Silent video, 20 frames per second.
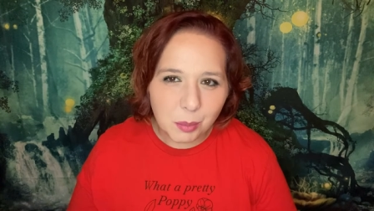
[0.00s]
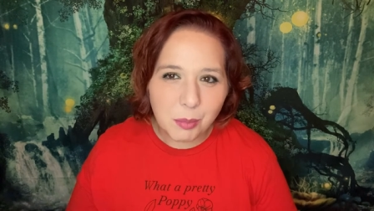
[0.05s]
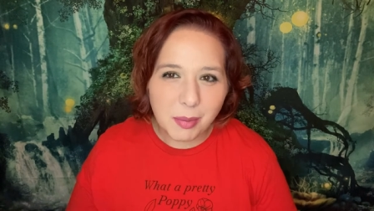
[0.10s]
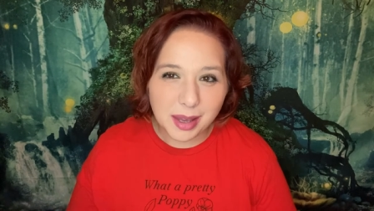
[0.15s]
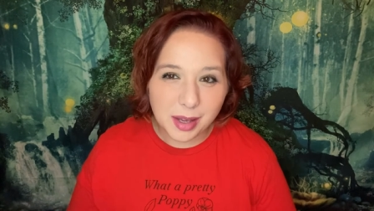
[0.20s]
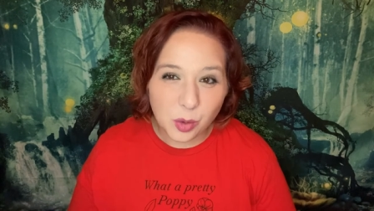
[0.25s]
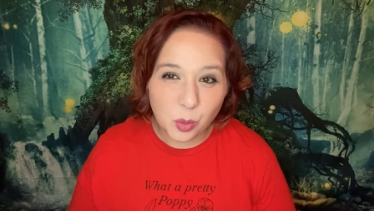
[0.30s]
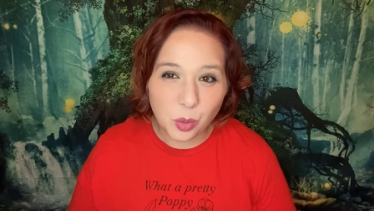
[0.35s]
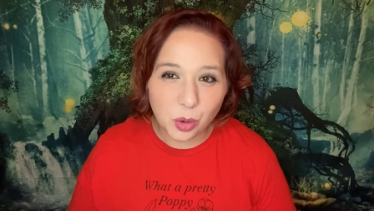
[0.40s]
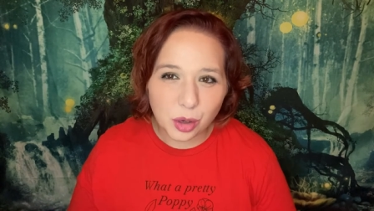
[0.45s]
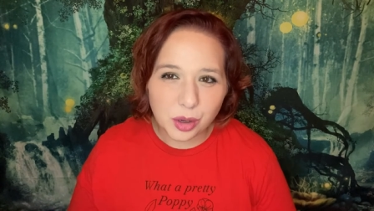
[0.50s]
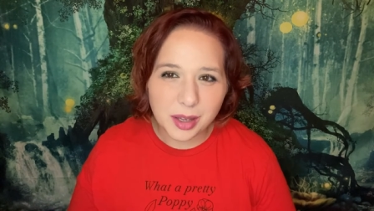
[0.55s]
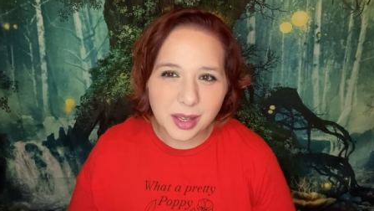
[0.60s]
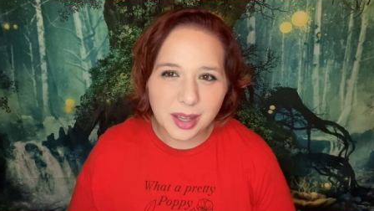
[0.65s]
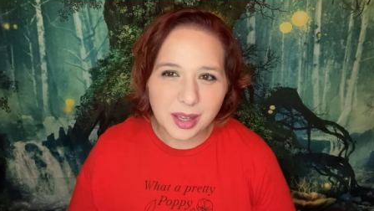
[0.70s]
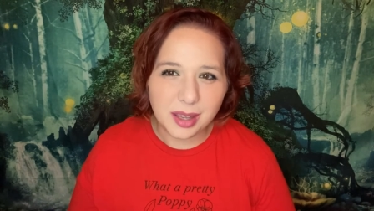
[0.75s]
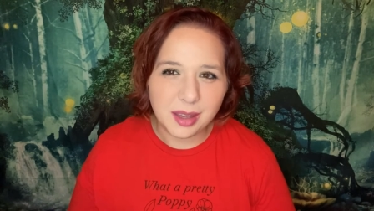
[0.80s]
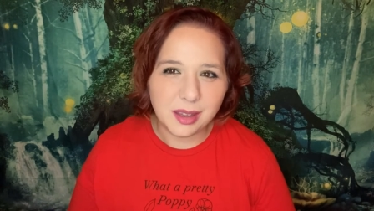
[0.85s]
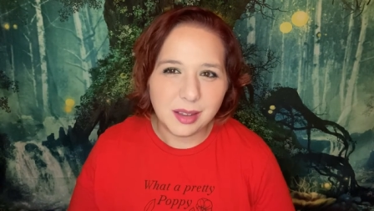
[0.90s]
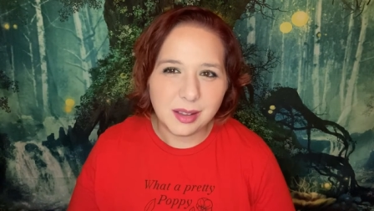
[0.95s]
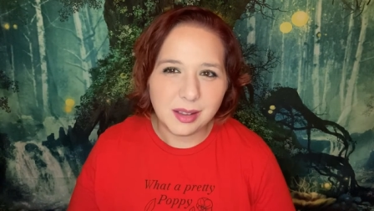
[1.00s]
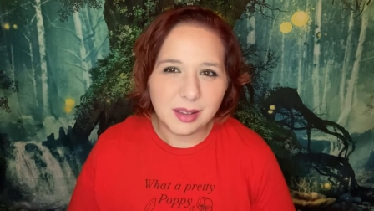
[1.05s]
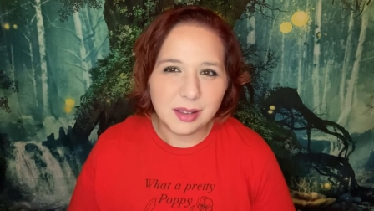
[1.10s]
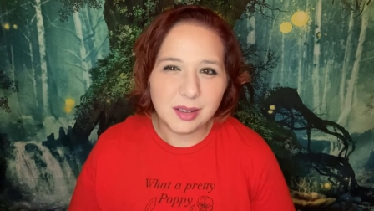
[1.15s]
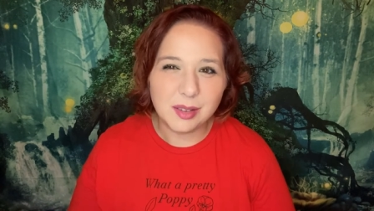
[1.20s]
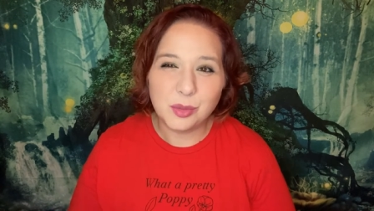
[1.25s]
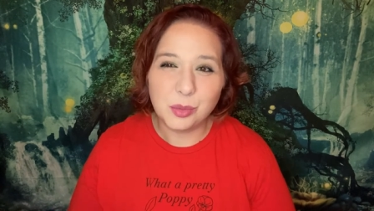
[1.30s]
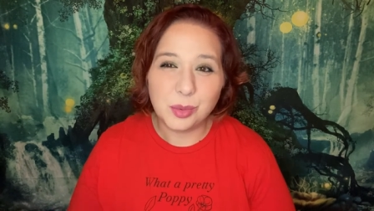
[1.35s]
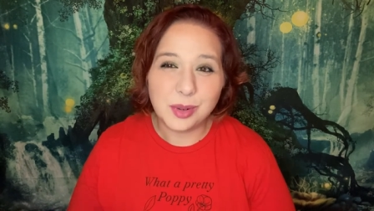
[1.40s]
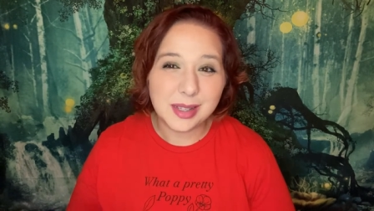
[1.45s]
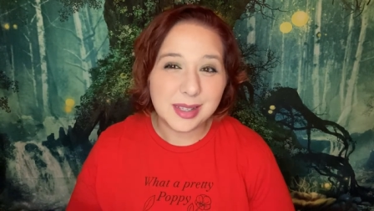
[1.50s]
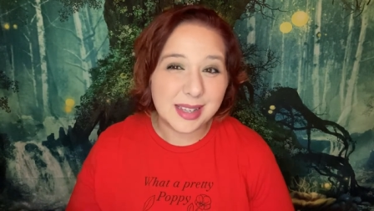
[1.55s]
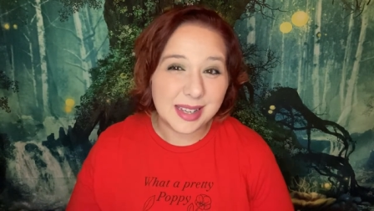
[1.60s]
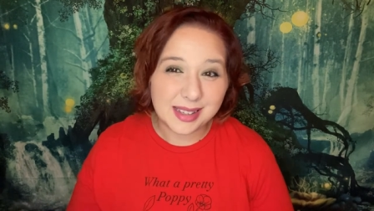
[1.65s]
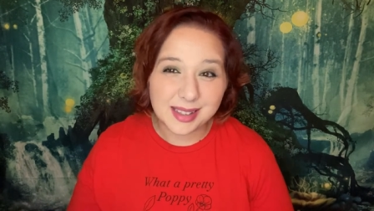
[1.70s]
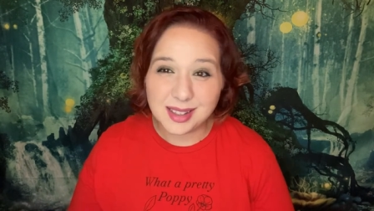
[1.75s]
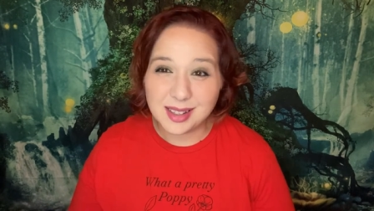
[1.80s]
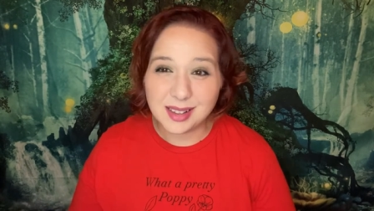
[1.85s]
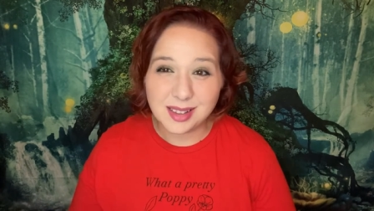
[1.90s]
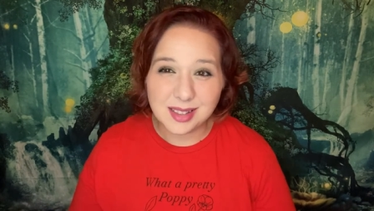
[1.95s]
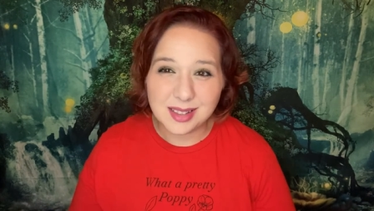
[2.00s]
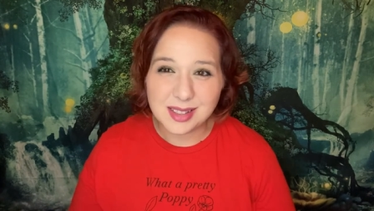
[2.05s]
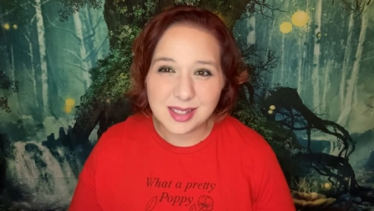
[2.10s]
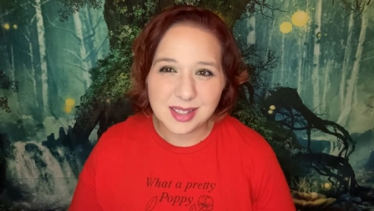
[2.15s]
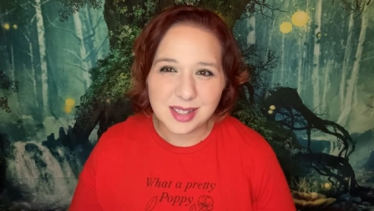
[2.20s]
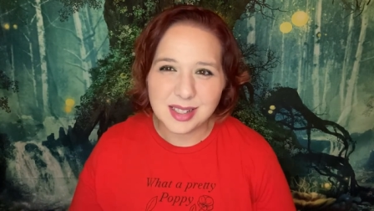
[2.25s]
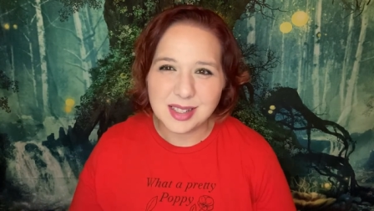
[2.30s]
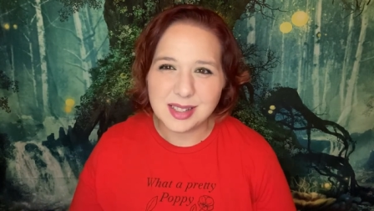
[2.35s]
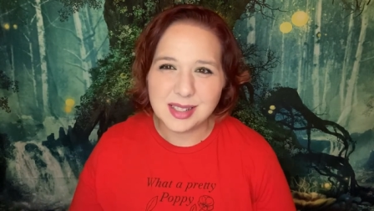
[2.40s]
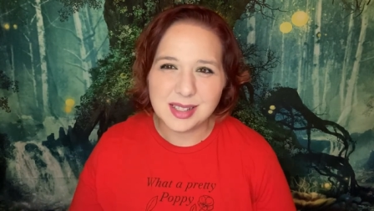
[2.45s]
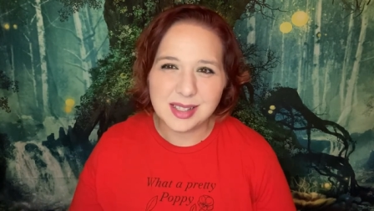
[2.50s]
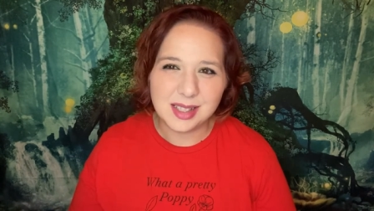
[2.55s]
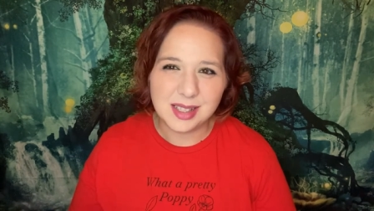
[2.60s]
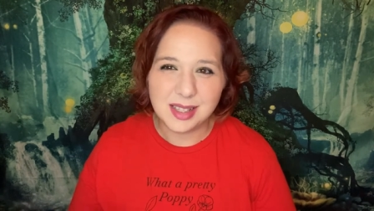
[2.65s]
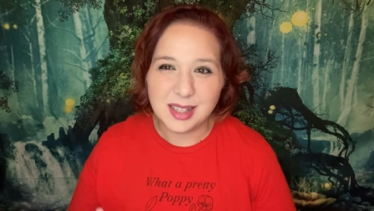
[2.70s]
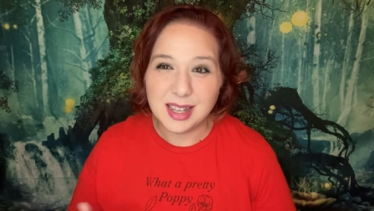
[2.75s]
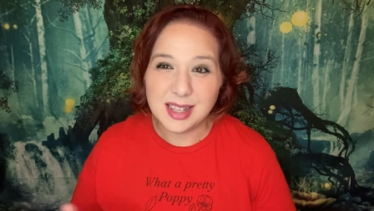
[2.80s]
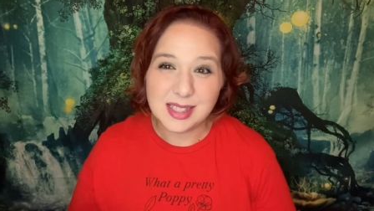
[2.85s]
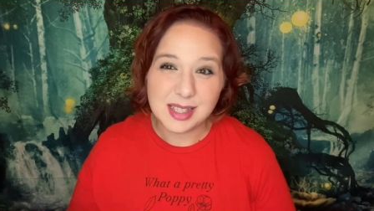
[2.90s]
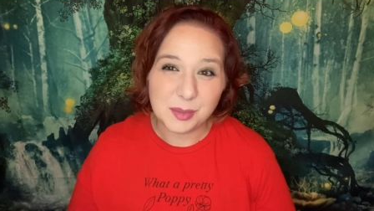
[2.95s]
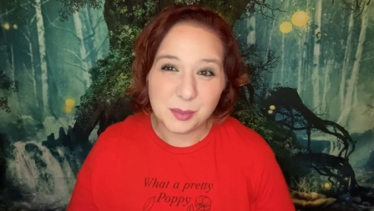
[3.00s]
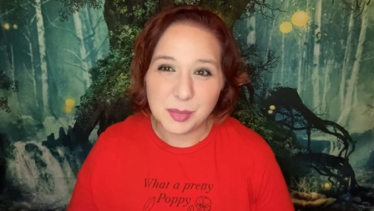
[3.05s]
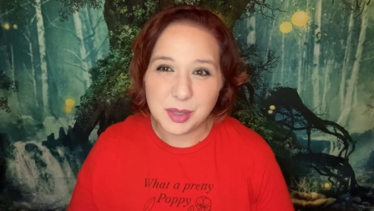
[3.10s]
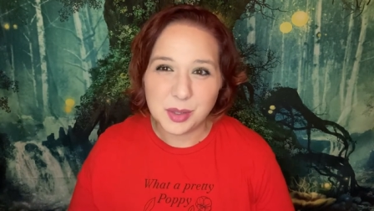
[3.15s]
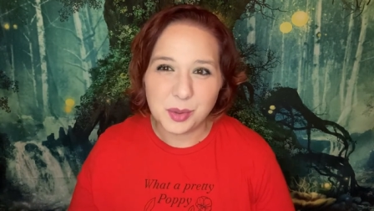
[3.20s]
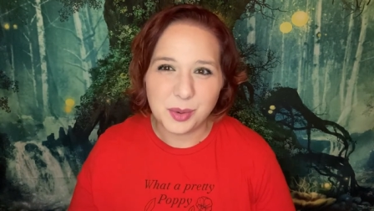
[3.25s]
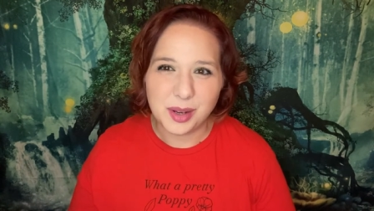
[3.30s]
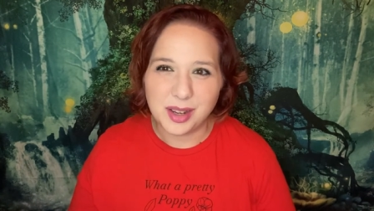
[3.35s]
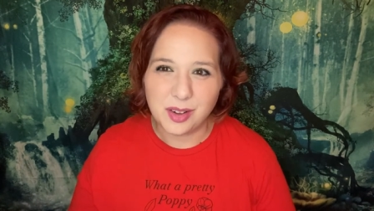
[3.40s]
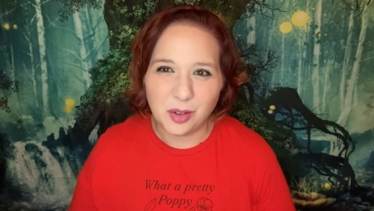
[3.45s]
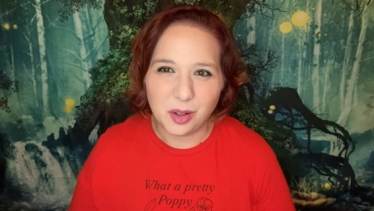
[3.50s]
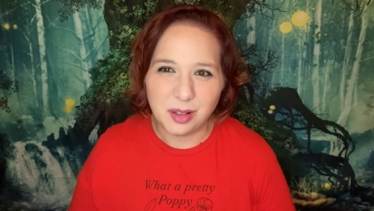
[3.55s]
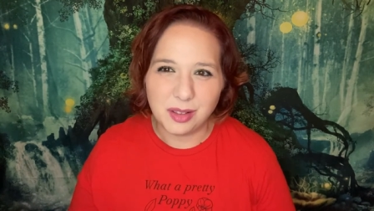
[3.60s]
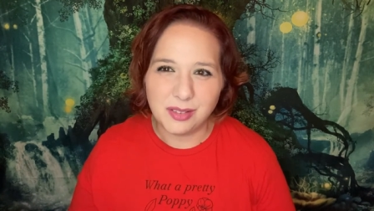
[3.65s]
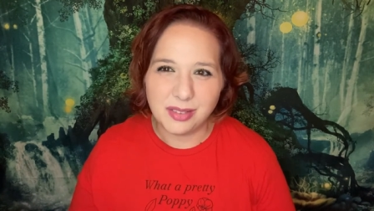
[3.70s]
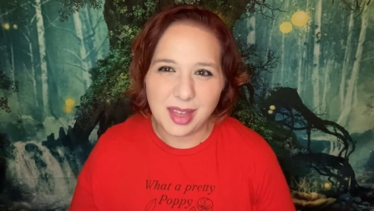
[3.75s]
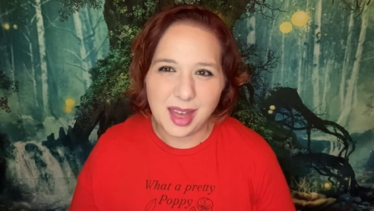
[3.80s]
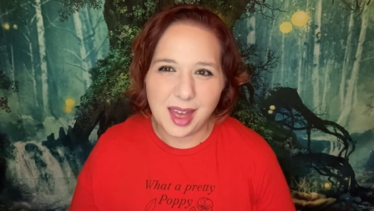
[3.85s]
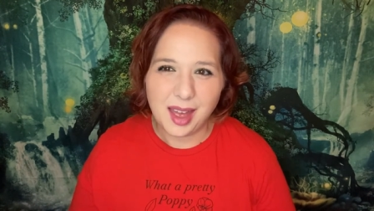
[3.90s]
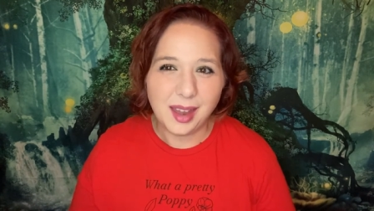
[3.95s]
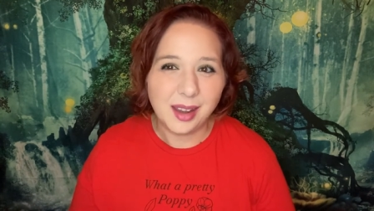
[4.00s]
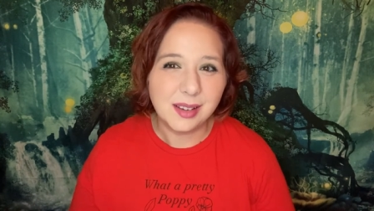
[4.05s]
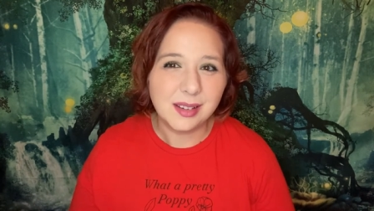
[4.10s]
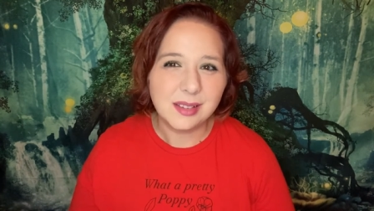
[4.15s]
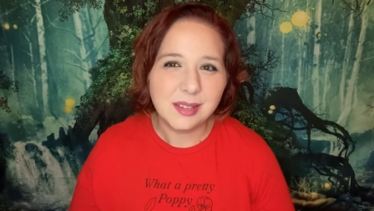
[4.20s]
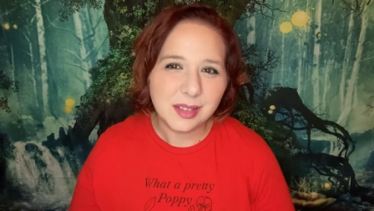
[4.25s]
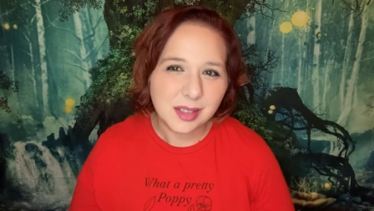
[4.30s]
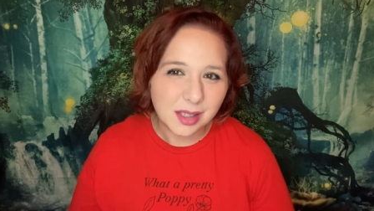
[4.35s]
My quirky ridiculousness that's in between all of that